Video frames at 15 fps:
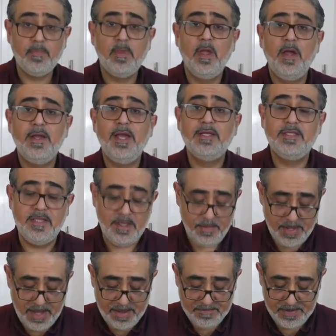Okay, so there
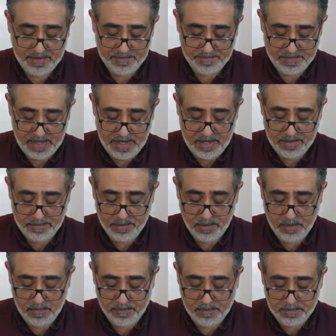we have it, our
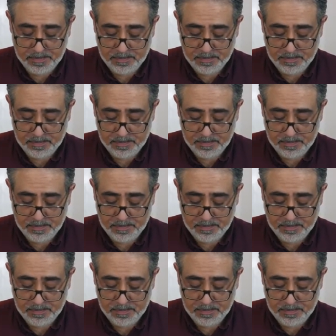beautiful